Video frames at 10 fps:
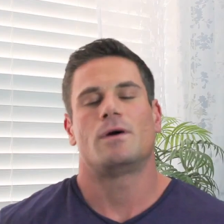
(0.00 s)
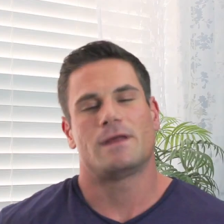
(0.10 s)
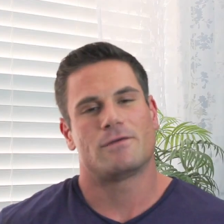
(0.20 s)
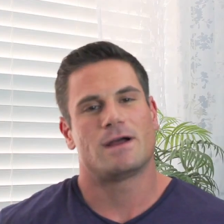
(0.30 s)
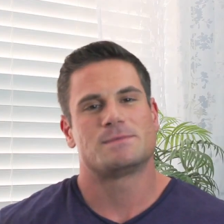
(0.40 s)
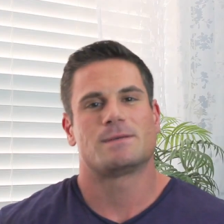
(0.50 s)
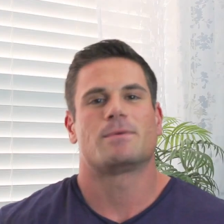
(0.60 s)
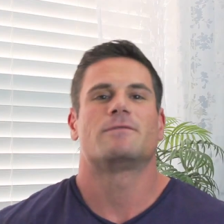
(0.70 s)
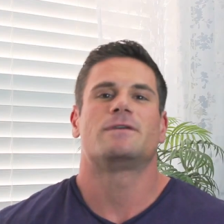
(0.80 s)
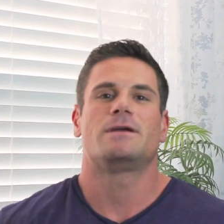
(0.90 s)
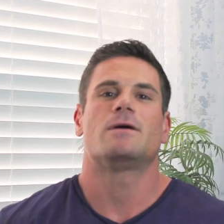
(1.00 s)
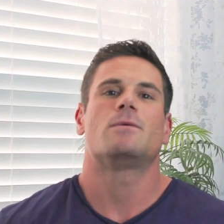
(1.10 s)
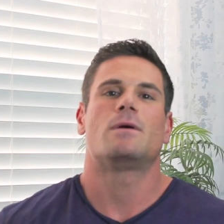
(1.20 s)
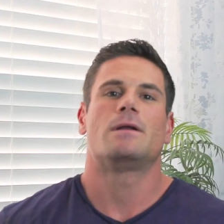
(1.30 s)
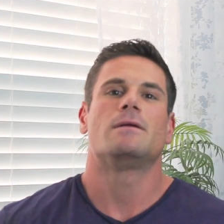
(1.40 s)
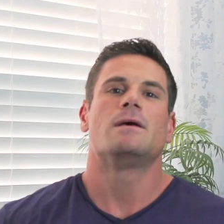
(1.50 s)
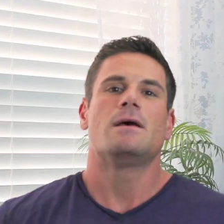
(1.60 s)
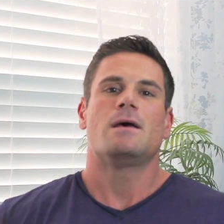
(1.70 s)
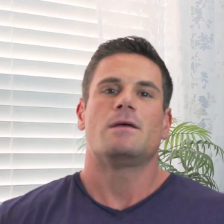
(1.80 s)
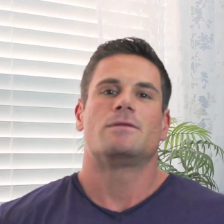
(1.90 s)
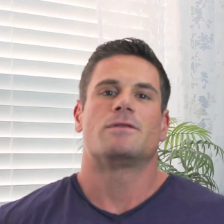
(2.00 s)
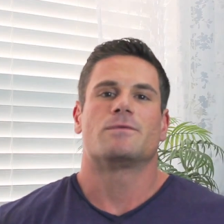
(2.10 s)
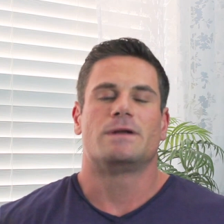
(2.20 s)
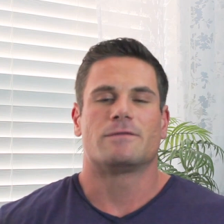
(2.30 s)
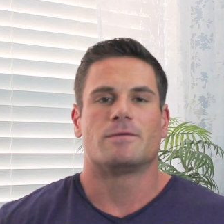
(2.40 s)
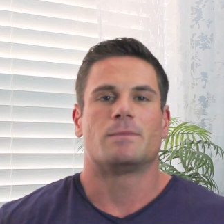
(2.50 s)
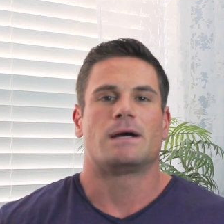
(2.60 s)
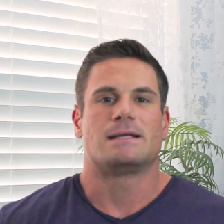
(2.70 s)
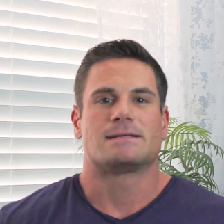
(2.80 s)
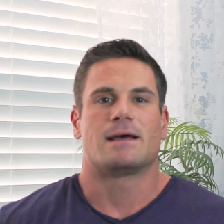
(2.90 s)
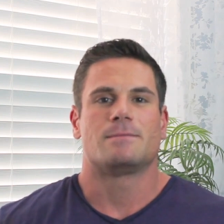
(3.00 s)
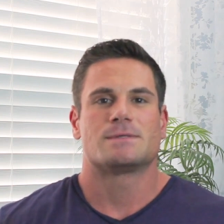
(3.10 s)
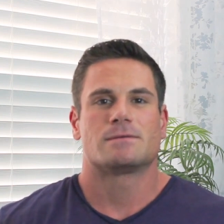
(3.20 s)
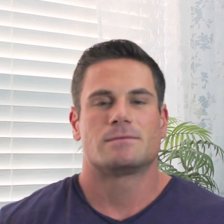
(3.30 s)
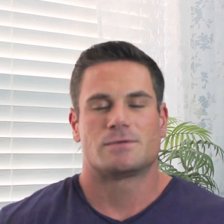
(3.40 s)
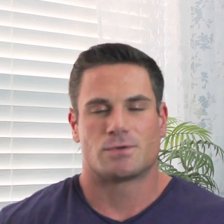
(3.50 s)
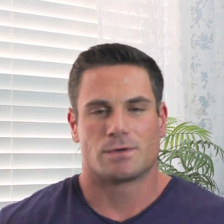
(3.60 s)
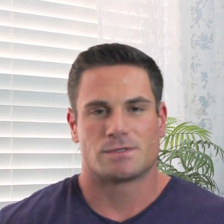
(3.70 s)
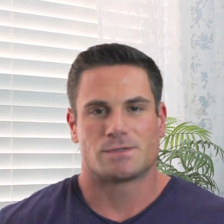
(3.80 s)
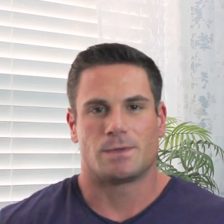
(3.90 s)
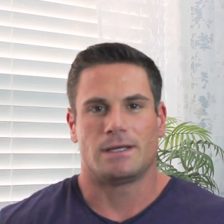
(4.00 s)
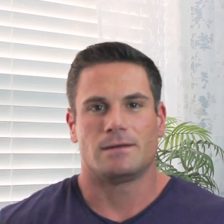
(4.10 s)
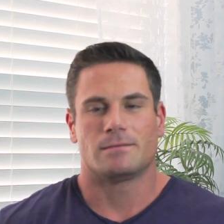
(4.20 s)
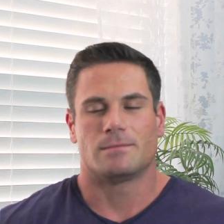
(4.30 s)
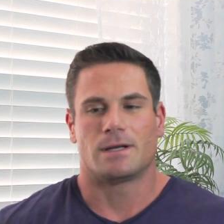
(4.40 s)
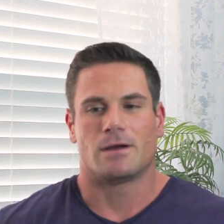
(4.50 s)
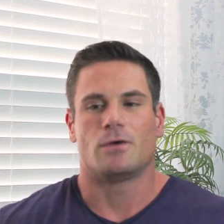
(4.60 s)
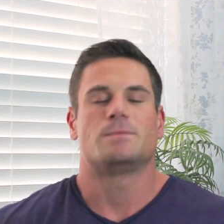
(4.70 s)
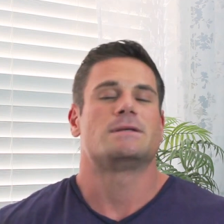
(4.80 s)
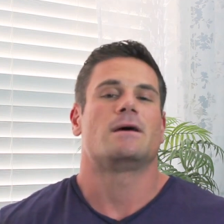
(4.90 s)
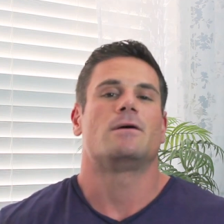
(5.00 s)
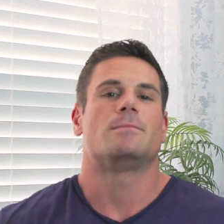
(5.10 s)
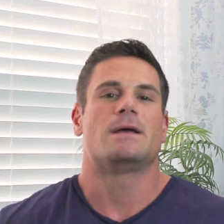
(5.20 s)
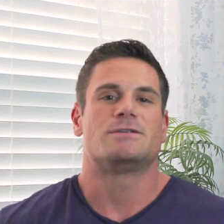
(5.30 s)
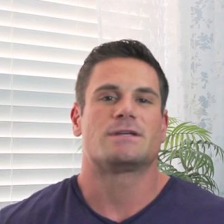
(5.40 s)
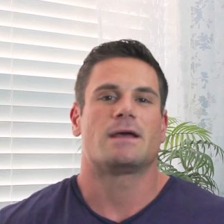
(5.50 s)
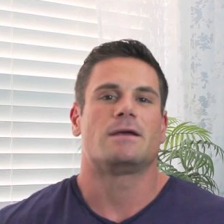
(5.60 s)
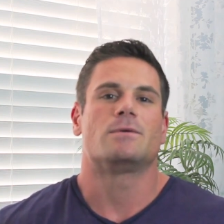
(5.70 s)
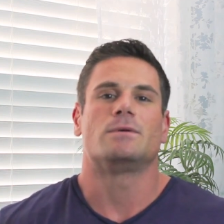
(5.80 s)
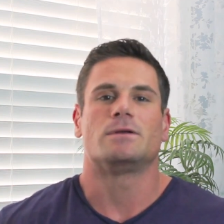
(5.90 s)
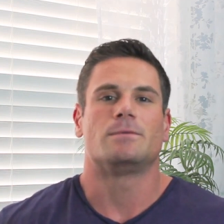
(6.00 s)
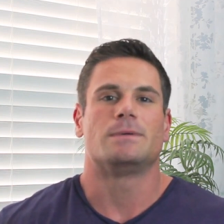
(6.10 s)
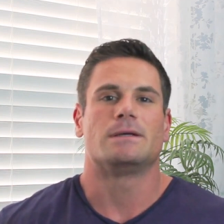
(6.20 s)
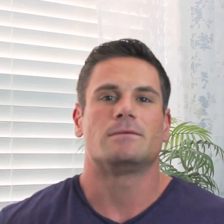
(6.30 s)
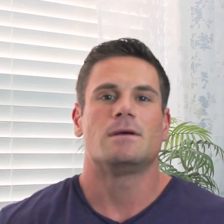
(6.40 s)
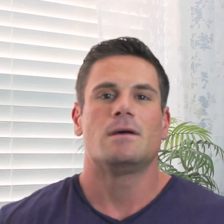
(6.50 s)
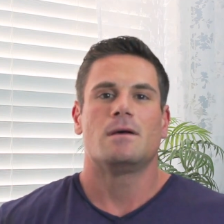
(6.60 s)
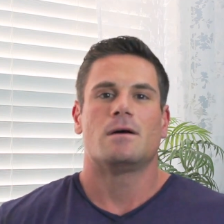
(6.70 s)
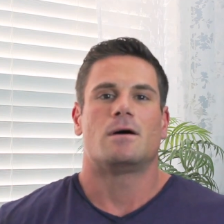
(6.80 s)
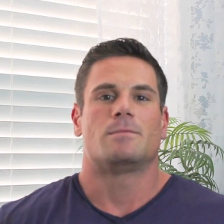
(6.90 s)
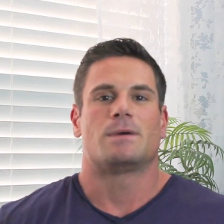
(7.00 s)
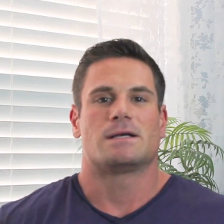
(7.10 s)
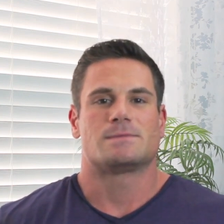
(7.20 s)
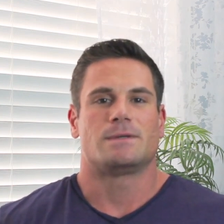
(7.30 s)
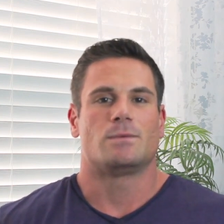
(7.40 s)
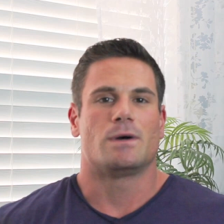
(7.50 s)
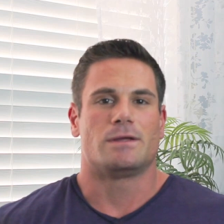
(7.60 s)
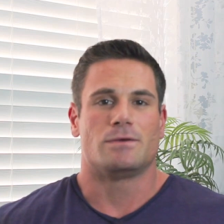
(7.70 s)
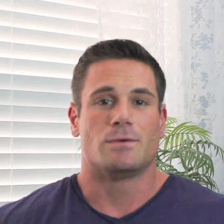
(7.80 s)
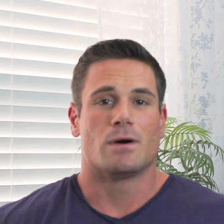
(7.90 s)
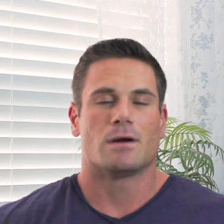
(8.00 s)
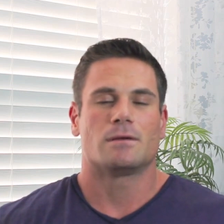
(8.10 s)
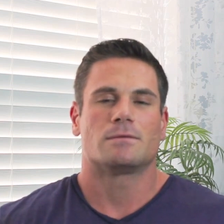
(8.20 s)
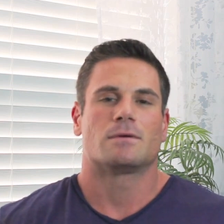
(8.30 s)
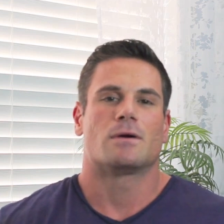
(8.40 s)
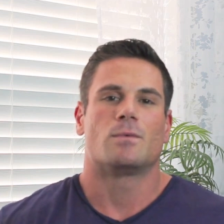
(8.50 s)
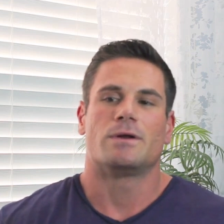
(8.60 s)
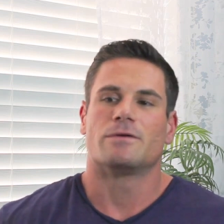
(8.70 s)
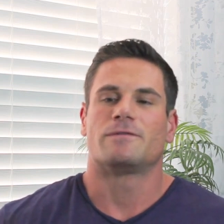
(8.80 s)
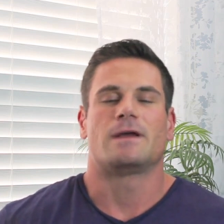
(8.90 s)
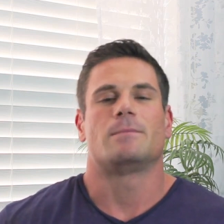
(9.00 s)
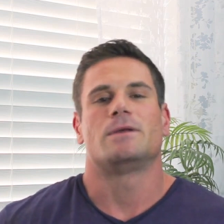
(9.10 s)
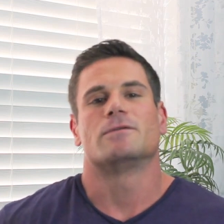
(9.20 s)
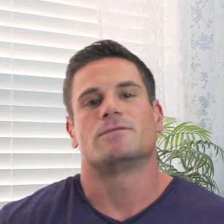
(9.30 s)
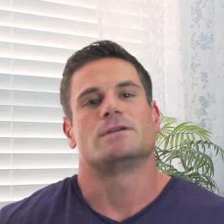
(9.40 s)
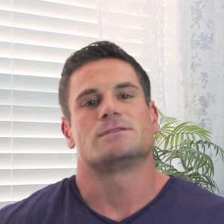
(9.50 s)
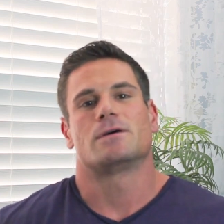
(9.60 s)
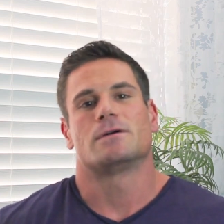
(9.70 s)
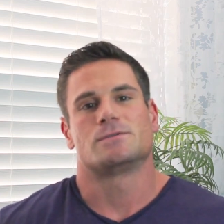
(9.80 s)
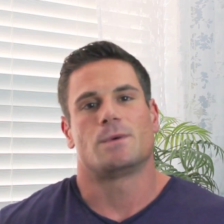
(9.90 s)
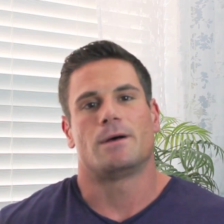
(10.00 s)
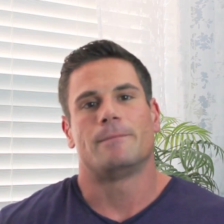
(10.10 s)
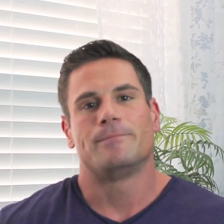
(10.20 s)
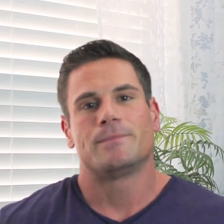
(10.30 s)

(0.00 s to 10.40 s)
Well, that wraps up our video on the three different body types. Short and sweet, but I hope it helped educate you a little bit on possibly what you are or what your family or friends are as well.